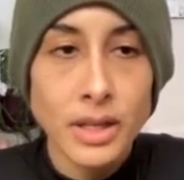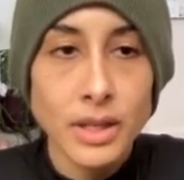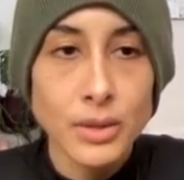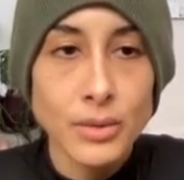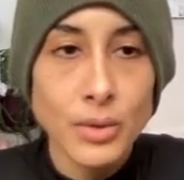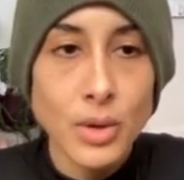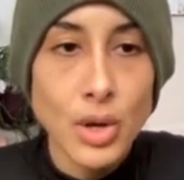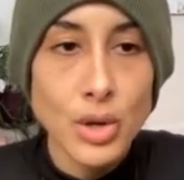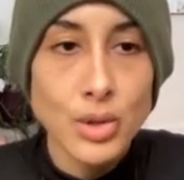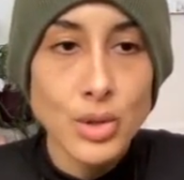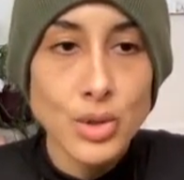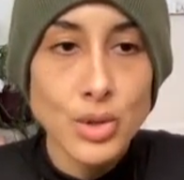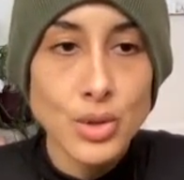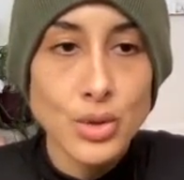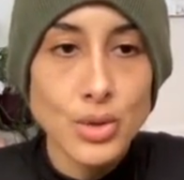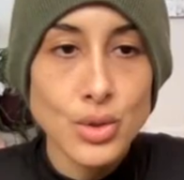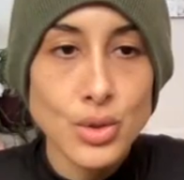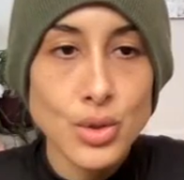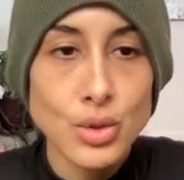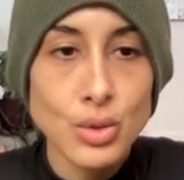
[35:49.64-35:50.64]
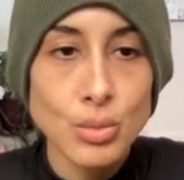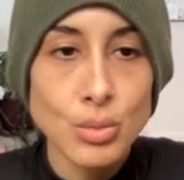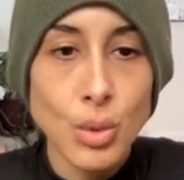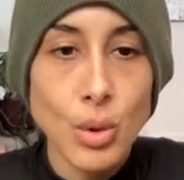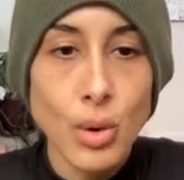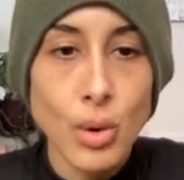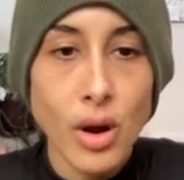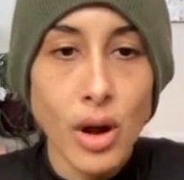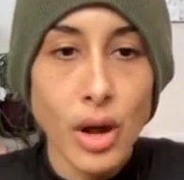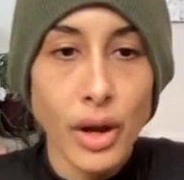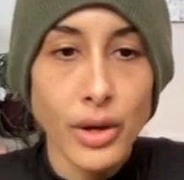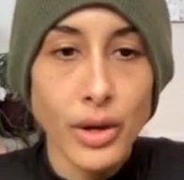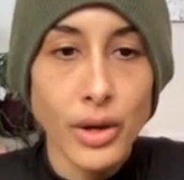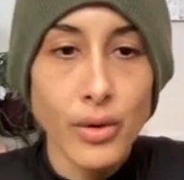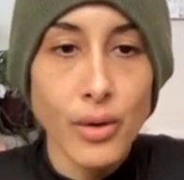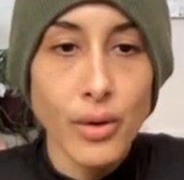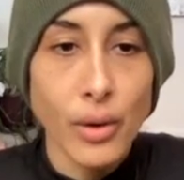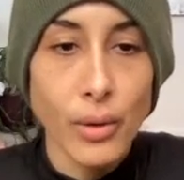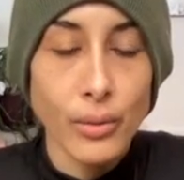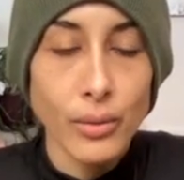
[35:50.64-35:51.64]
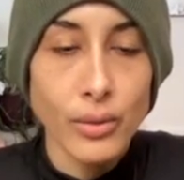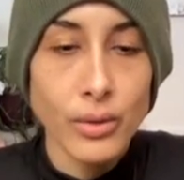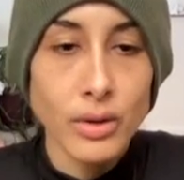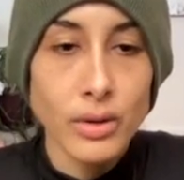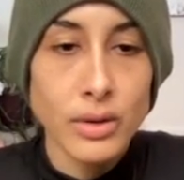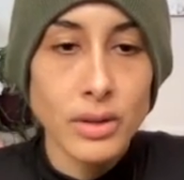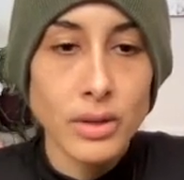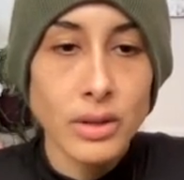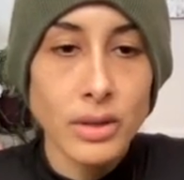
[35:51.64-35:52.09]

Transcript: And you've got 2 more on your own.